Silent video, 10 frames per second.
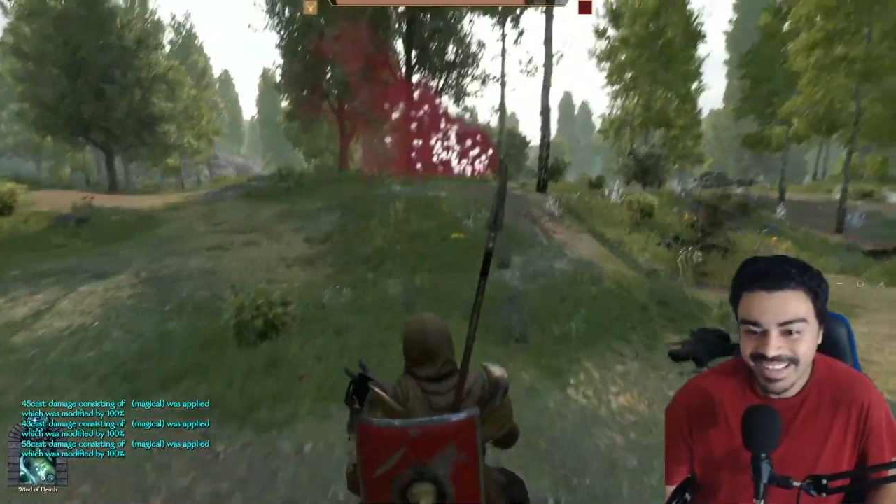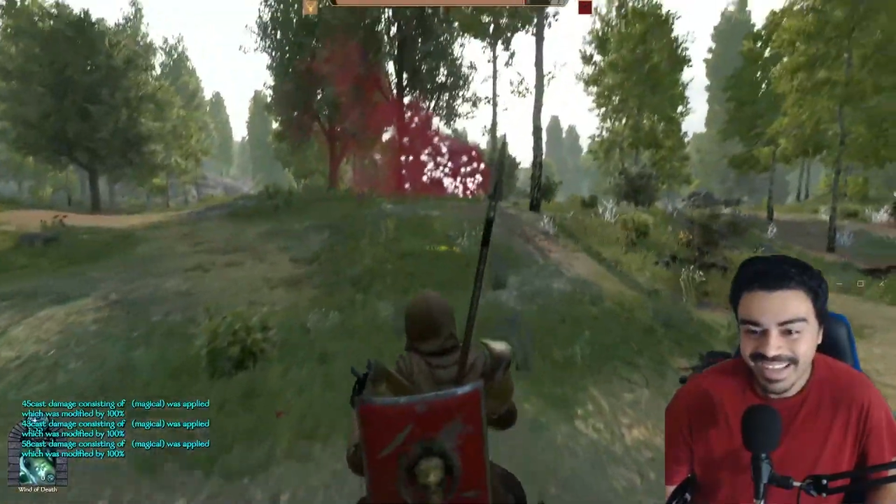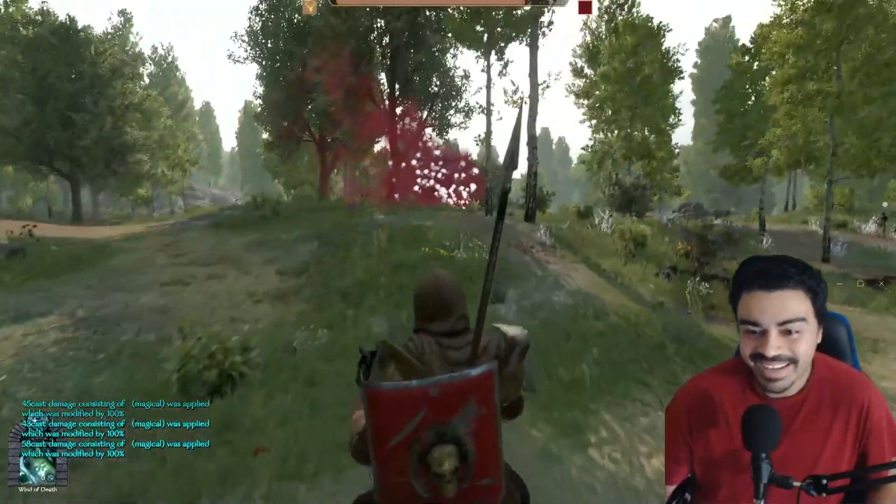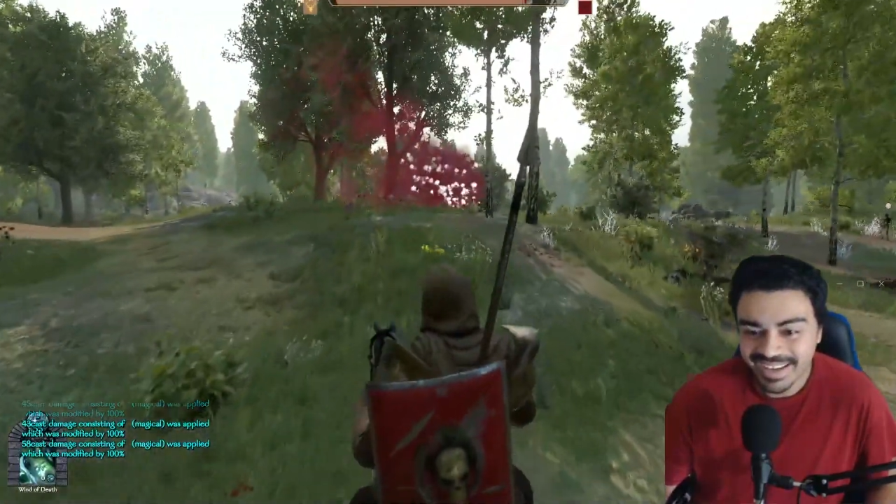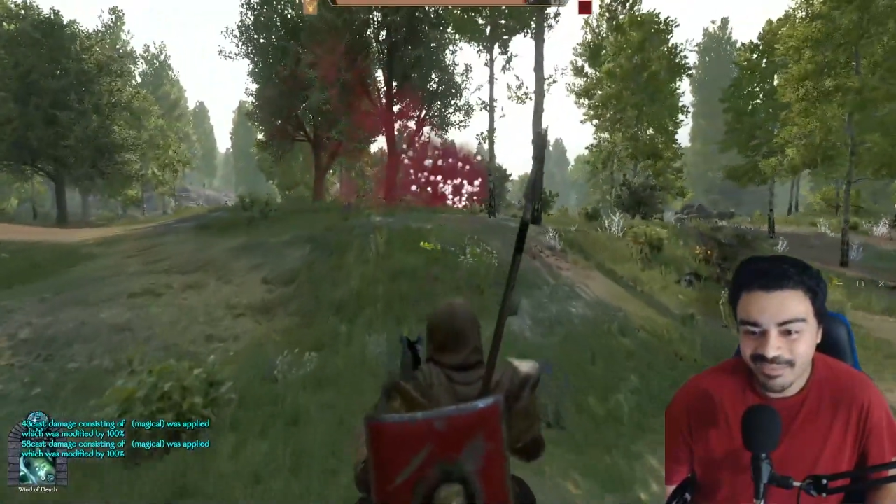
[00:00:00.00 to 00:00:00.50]

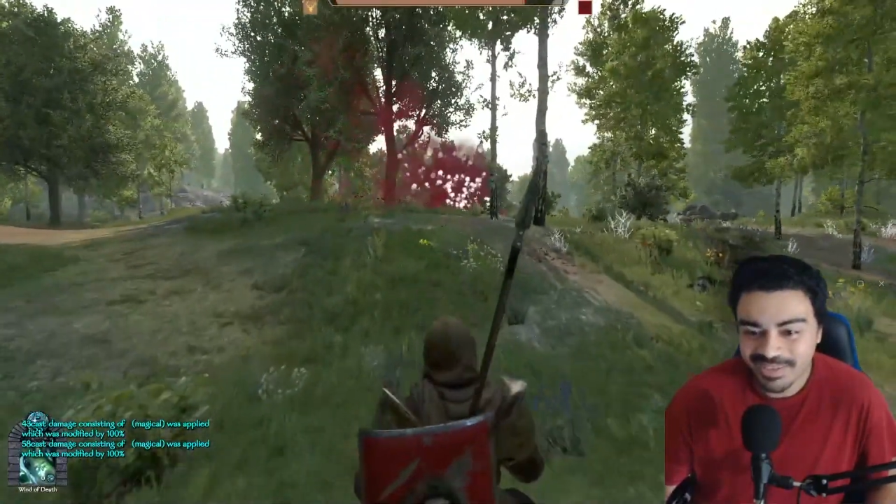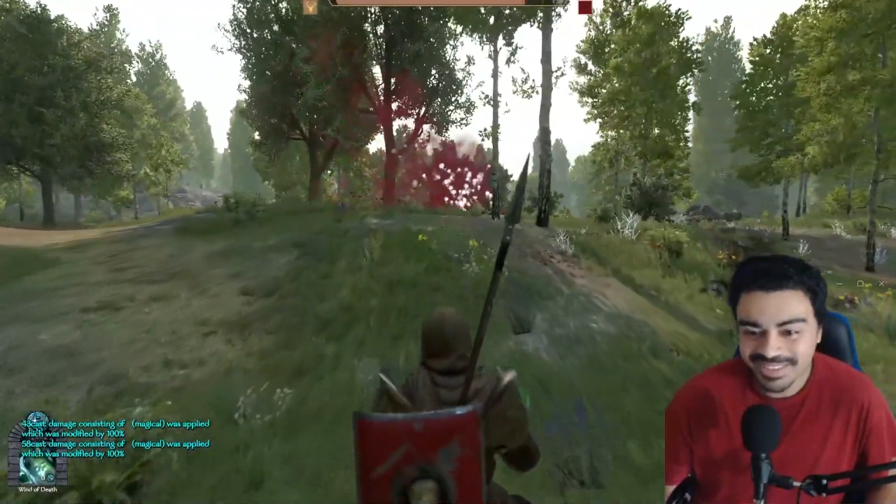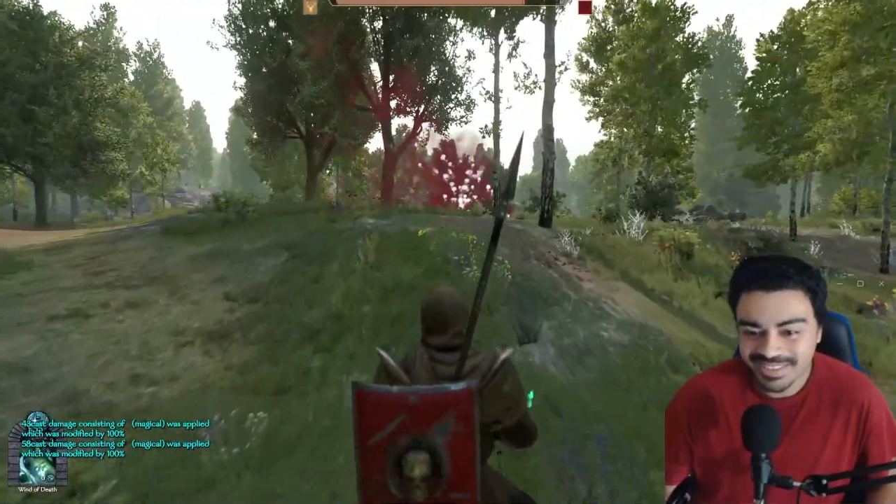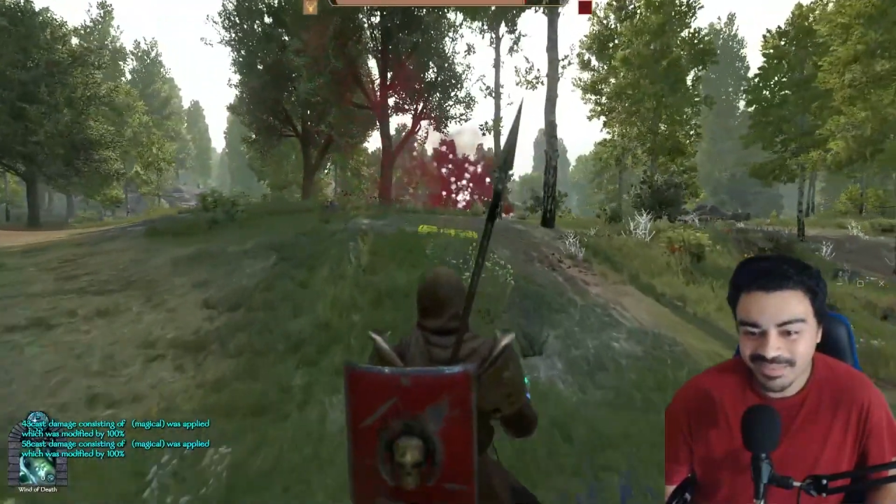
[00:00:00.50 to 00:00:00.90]
And that Winds